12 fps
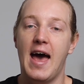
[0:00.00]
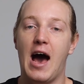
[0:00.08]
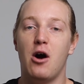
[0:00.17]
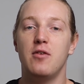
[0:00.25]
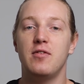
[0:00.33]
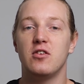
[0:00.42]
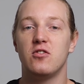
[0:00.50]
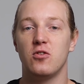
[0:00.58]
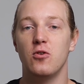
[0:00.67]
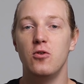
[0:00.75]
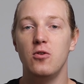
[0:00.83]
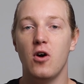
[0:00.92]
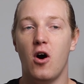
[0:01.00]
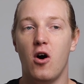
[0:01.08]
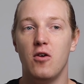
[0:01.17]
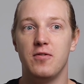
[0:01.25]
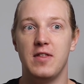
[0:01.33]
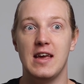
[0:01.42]
However, two
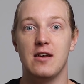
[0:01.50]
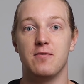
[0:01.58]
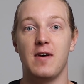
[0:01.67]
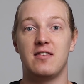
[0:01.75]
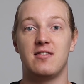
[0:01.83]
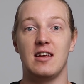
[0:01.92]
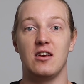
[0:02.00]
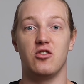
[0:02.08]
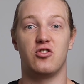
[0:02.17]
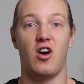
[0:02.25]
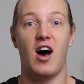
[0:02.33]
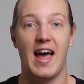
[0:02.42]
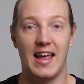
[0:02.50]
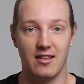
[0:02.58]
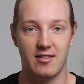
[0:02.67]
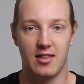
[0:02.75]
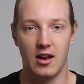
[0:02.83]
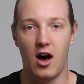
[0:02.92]
of the investing
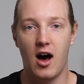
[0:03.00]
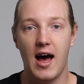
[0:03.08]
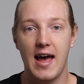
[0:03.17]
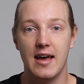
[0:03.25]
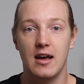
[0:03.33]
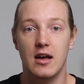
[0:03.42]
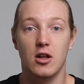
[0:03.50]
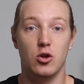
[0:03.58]
giants that I